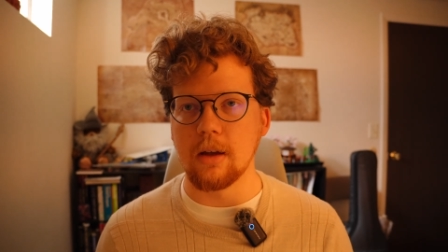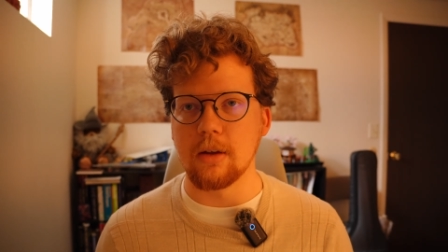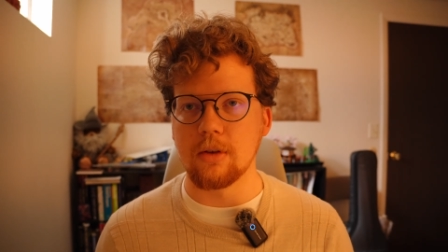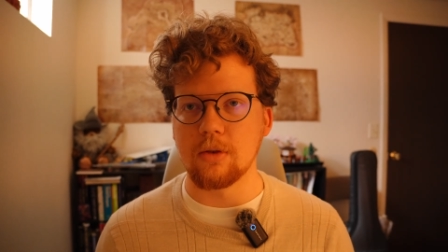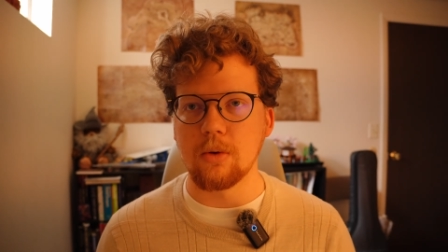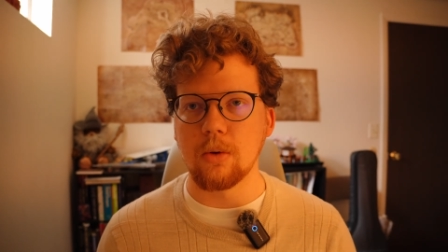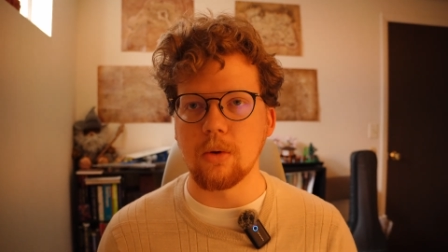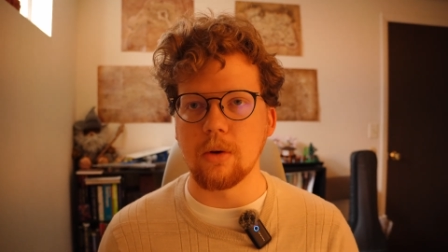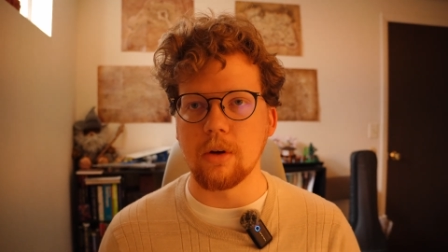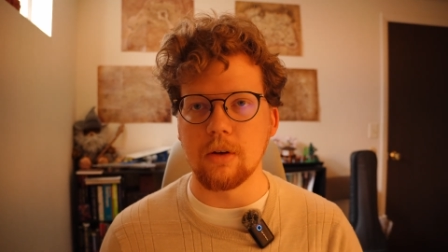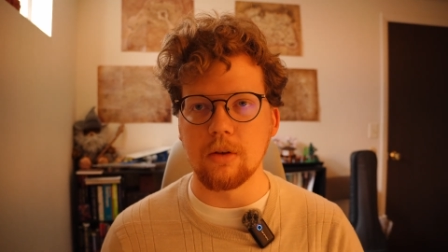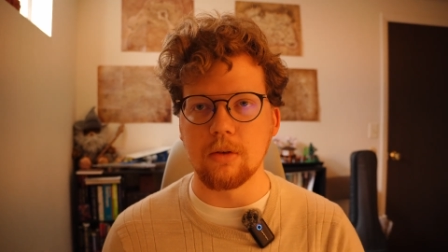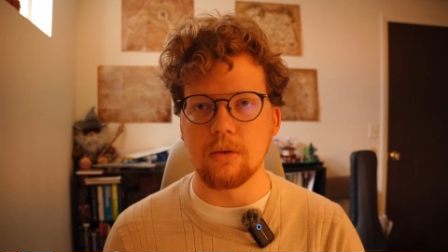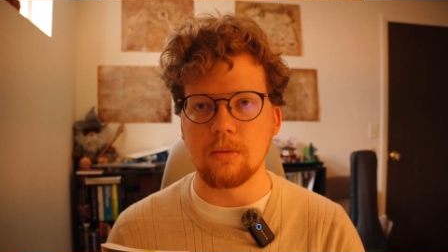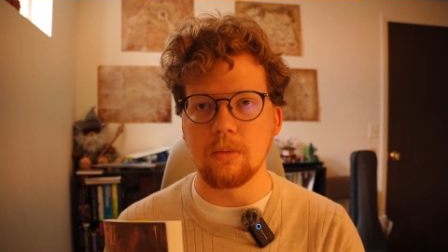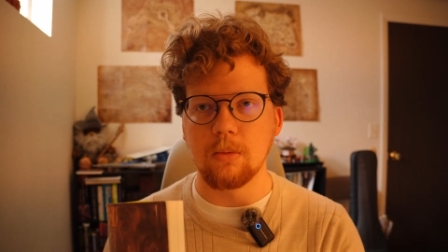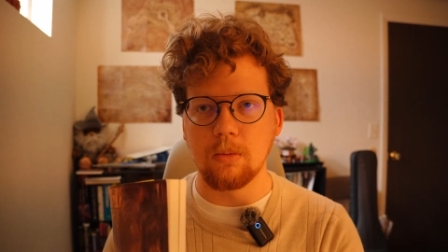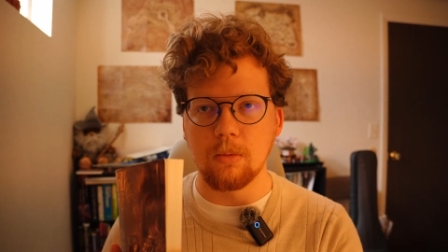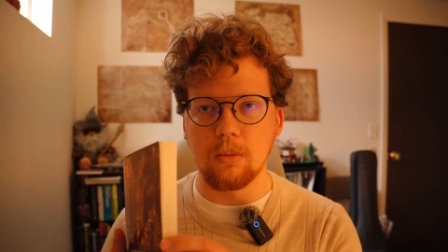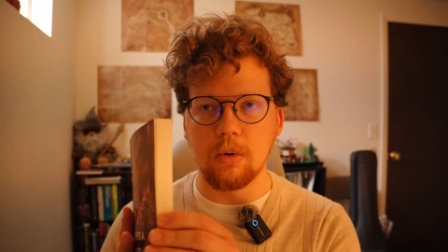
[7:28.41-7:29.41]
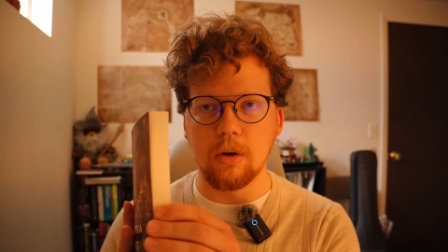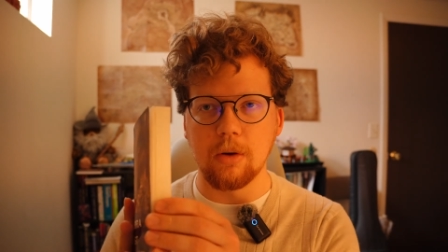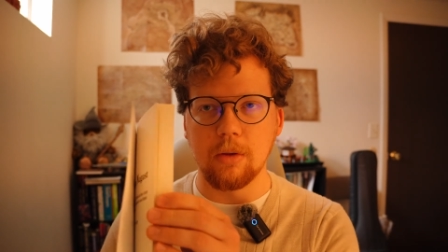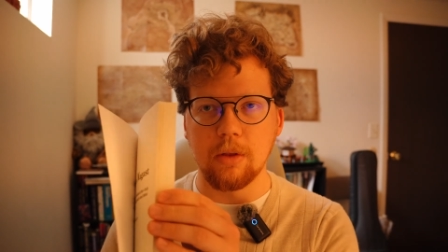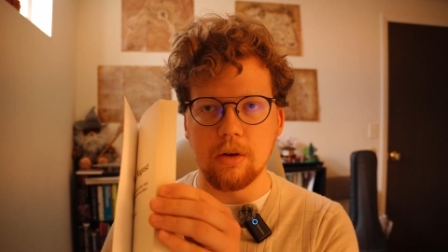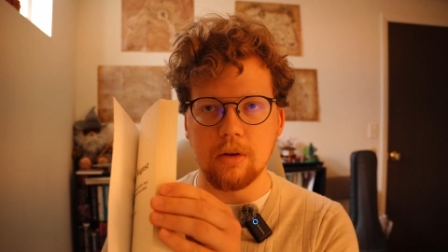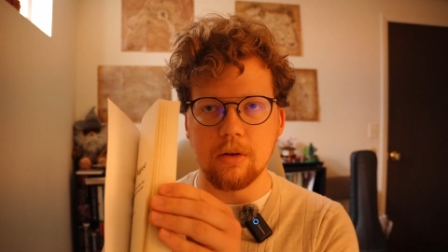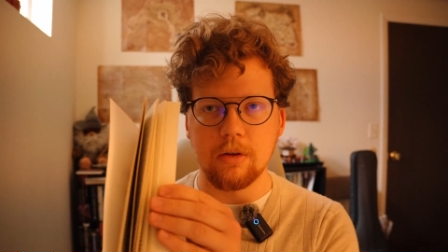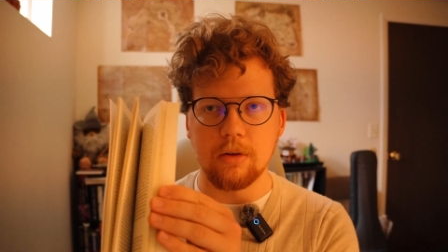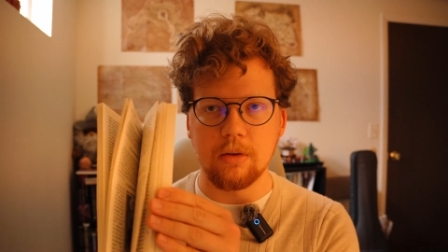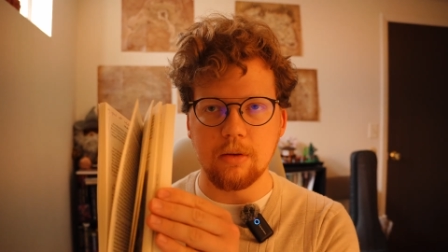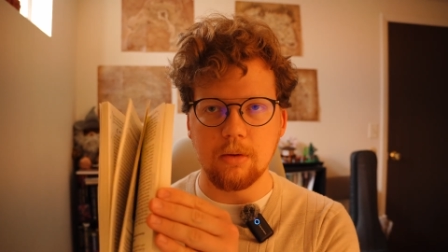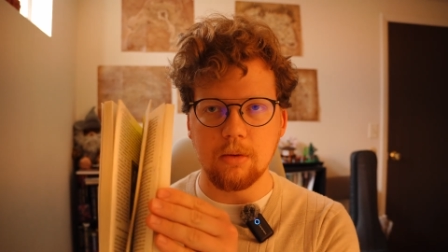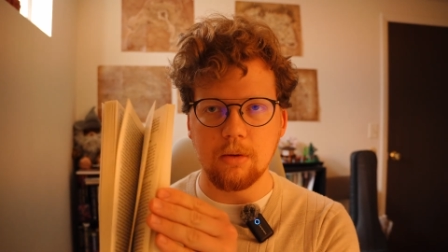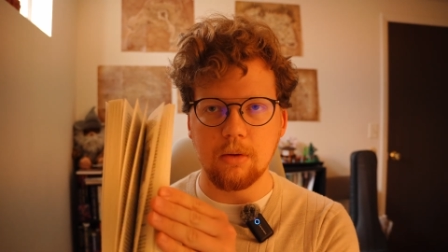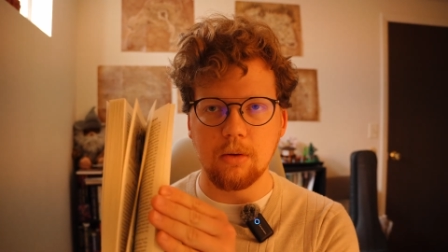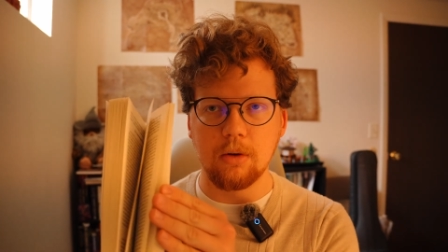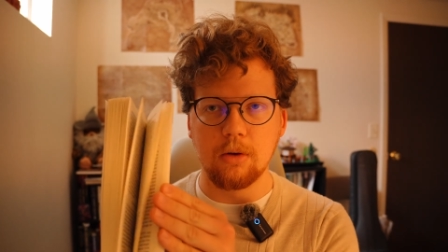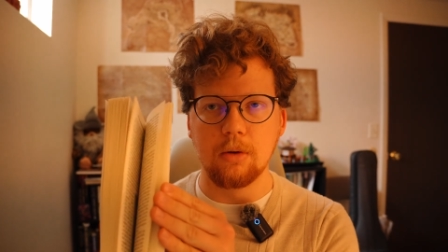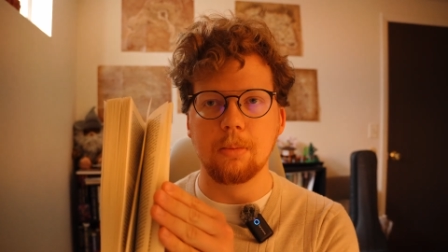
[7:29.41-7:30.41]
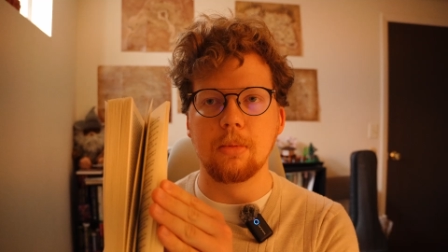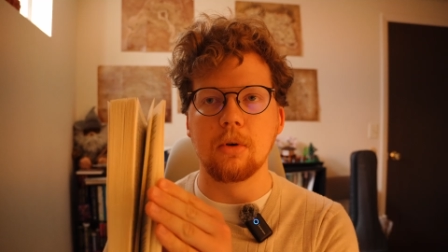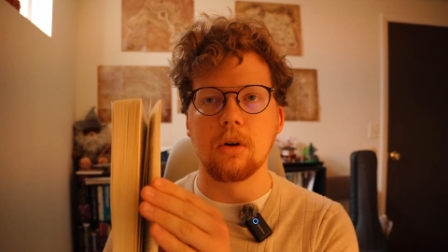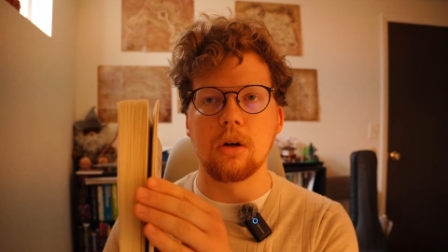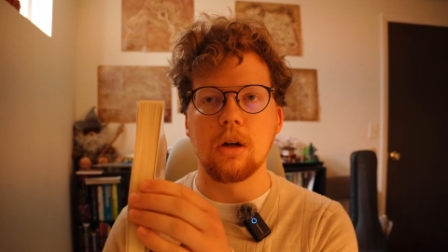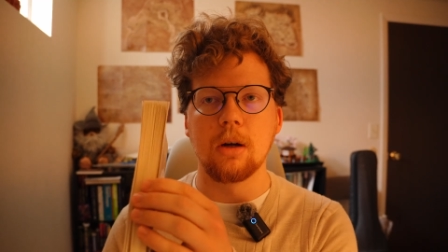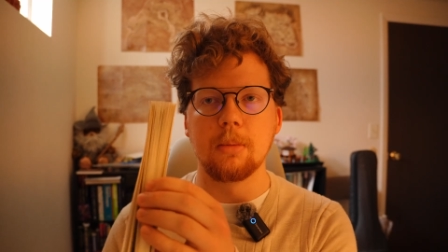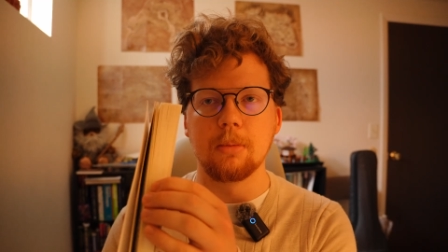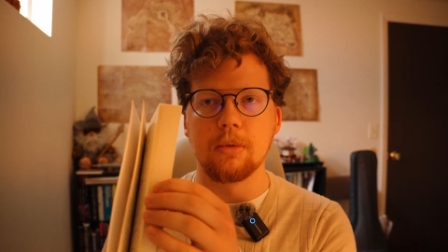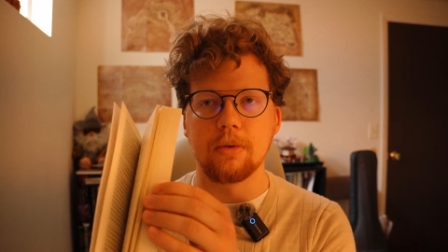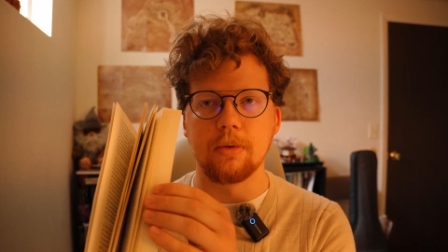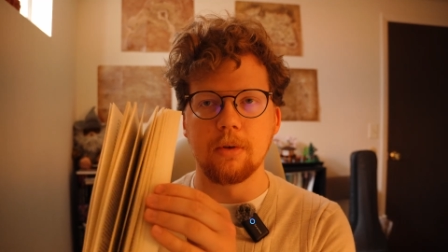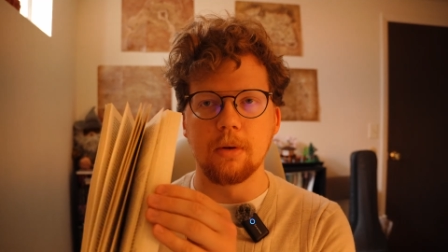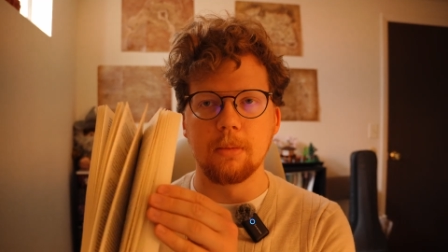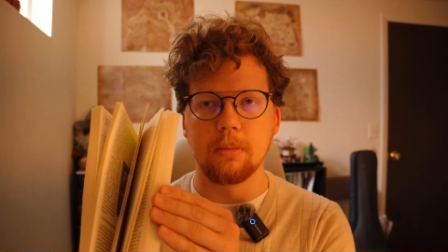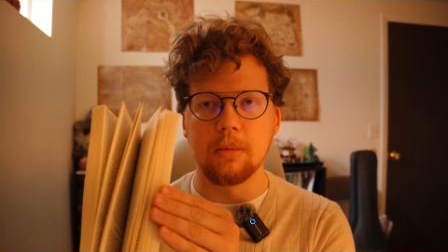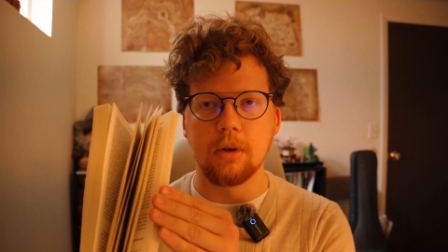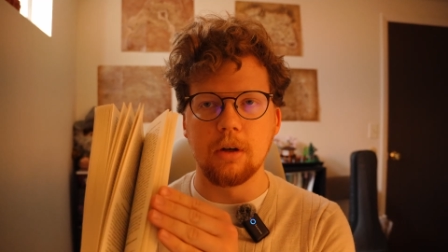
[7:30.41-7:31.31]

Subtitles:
story is where this whole book comes from.